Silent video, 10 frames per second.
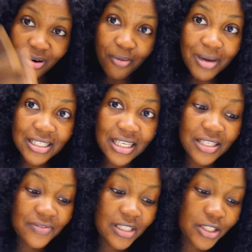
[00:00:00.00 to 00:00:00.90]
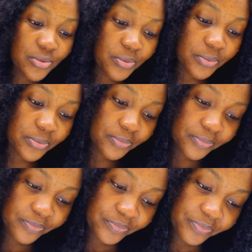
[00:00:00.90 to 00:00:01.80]
Come and say it's village people.
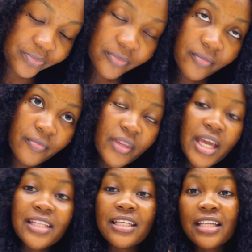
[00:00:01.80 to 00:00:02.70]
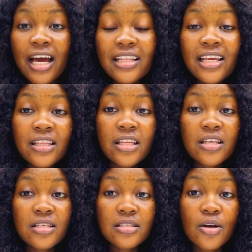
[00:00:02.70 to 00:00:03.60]
Then another thing
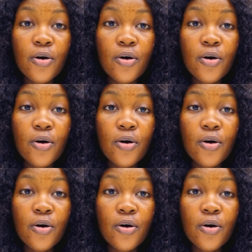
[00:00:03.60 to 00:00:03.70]
is